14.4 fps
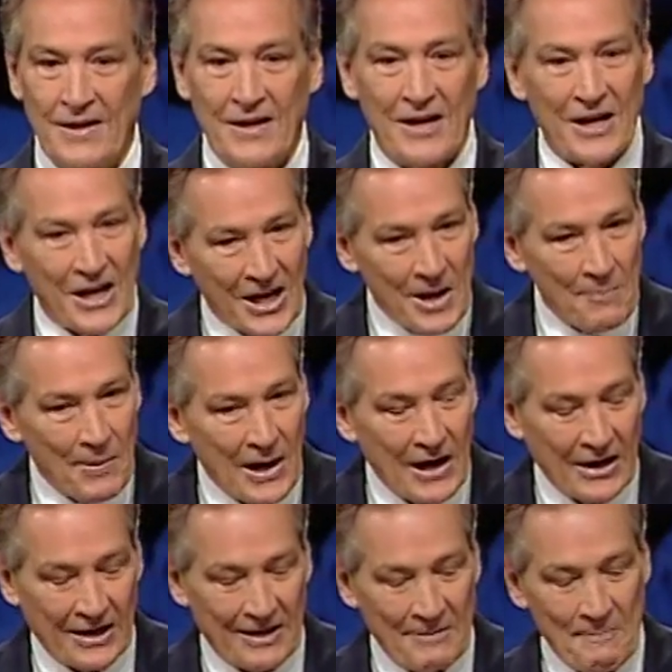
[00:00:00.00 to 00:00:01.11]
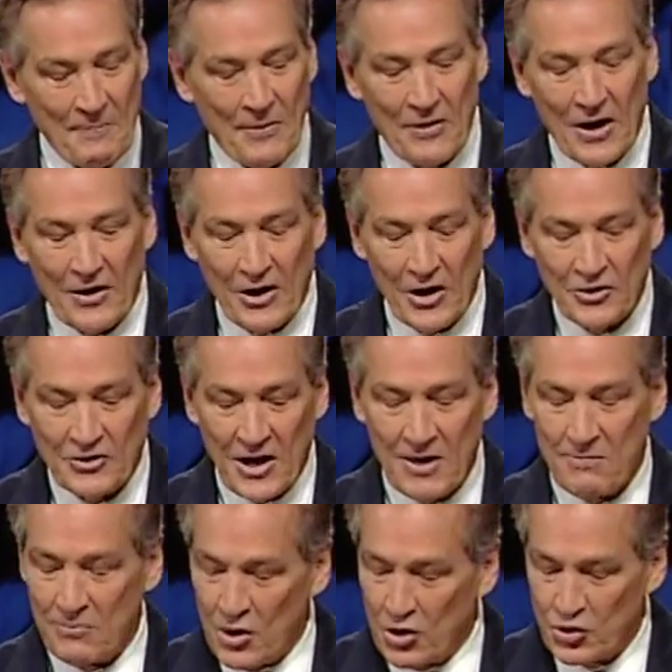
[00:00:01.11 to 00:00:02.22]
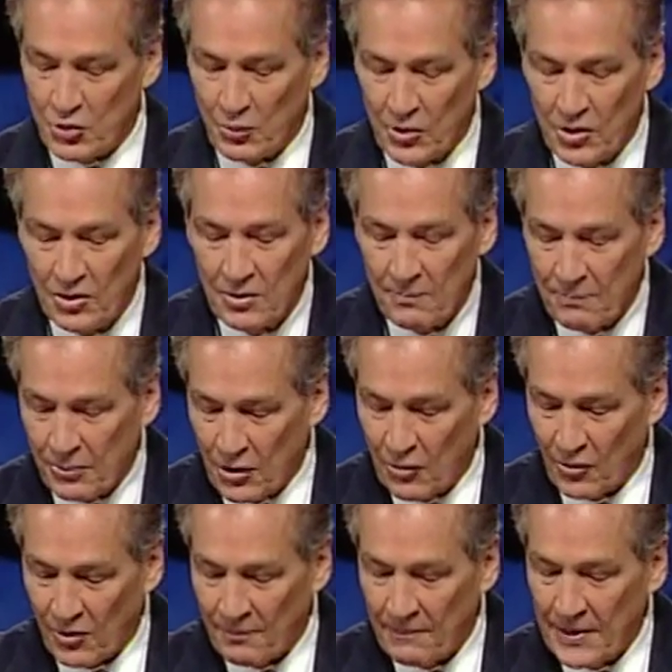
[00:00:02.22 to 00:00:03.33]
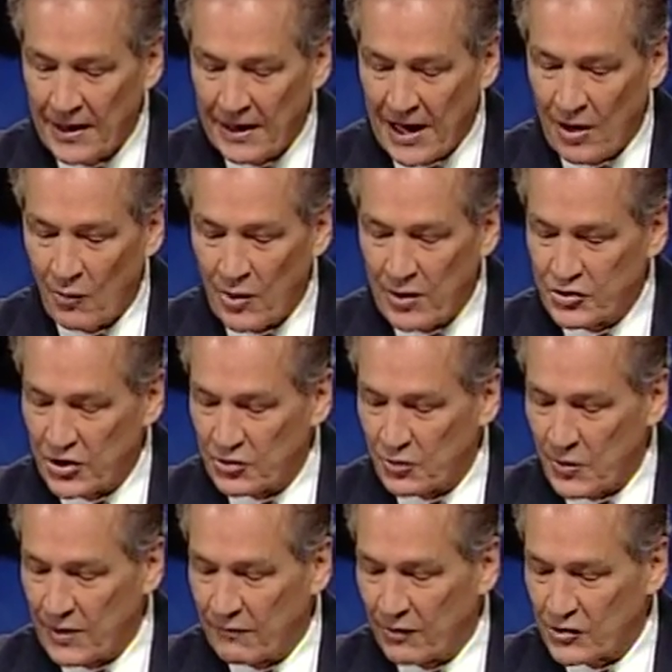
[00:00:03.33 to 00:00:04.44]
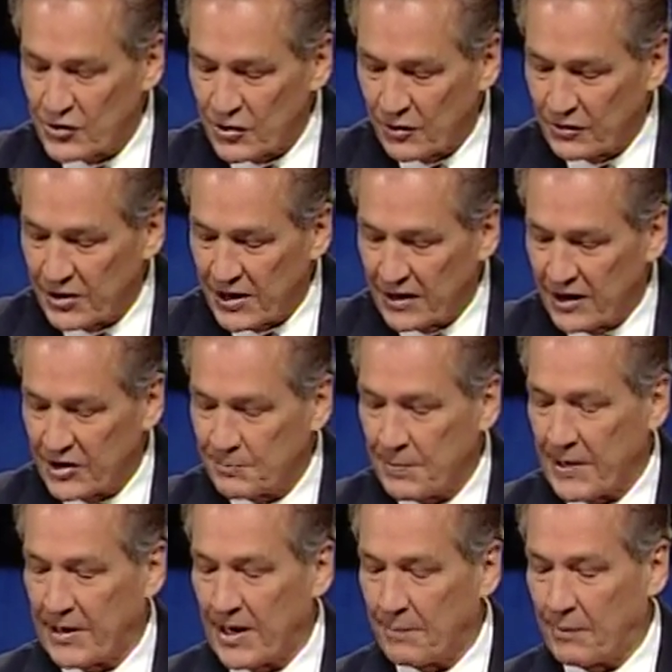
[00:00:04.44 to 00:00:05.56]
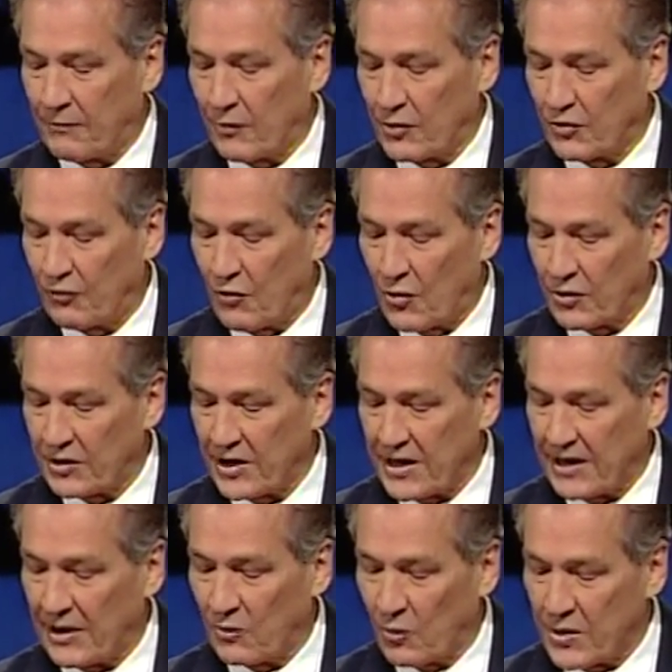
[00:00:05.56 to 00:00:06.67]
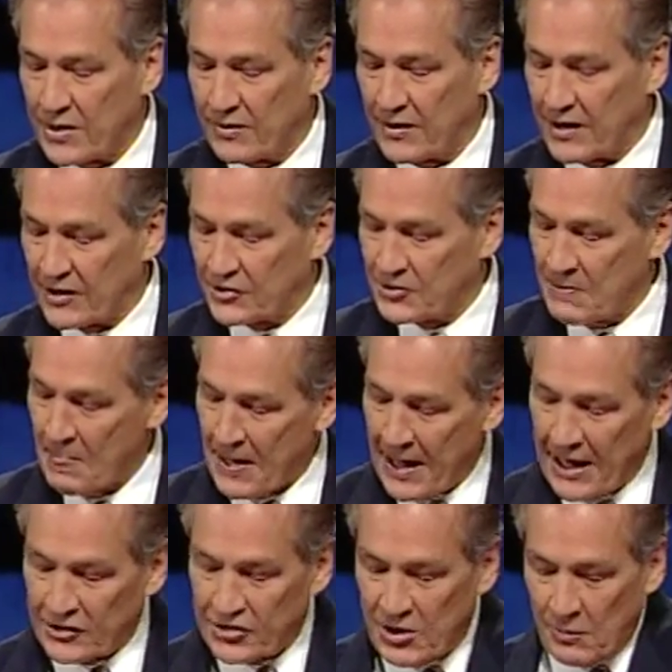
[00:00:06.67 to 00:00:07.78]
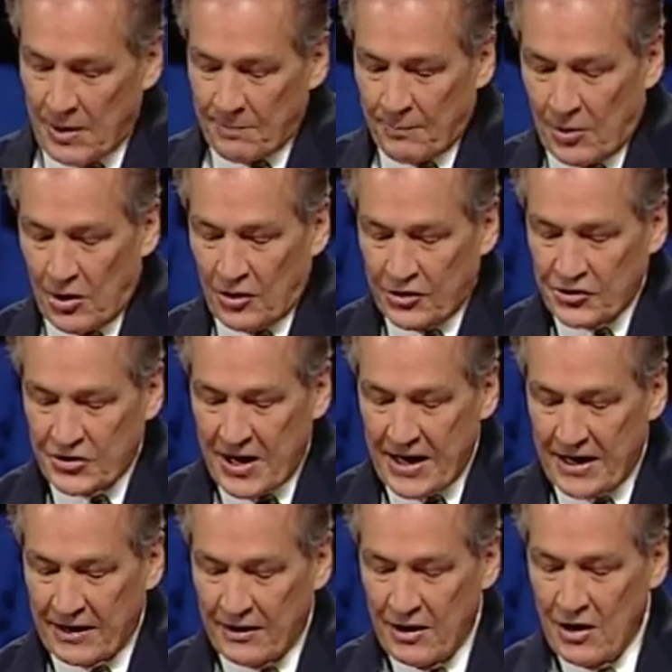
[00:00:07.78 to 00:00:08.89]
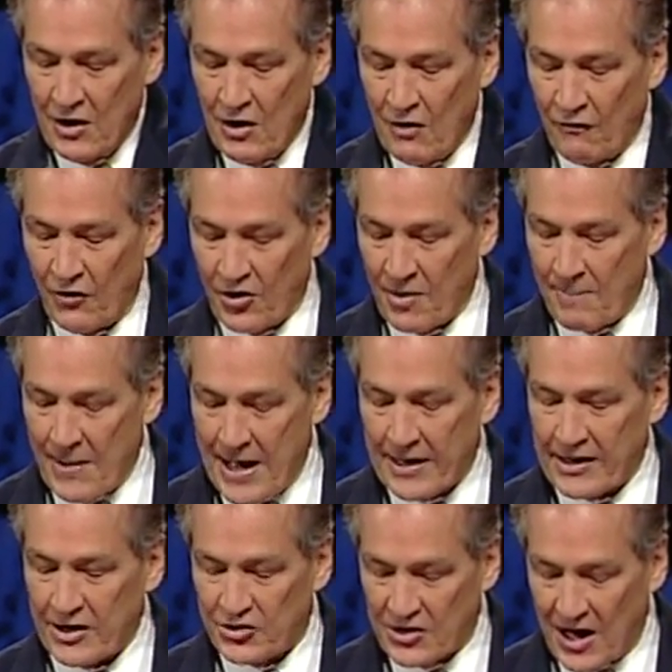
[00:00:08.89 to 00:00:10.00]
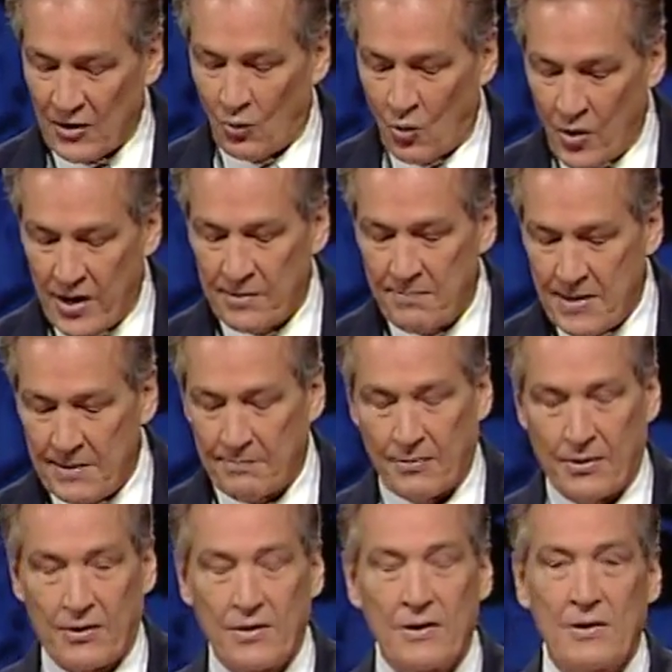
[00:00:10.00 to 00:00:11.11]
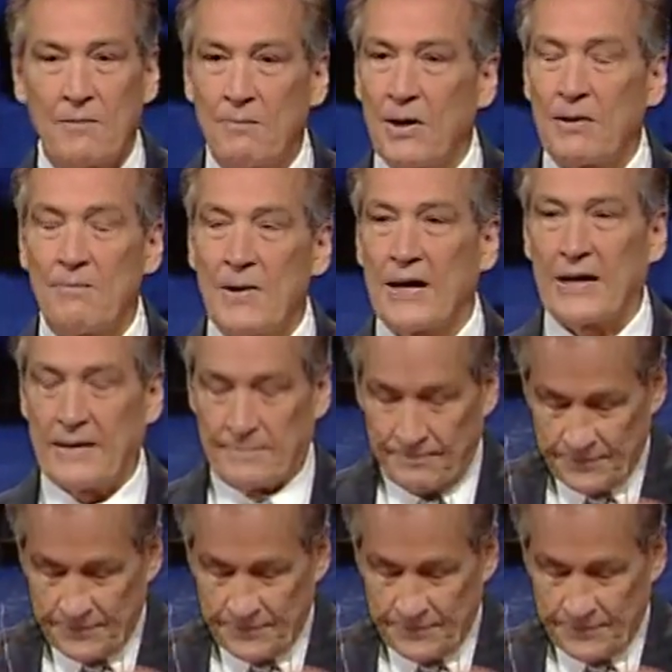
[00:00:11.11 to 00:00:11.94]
In a body, there is a mutual program. Now, we just read verse 13. Let's pick up at verse 14 and read this and see what Paul is saying. For the body is not one member, but many.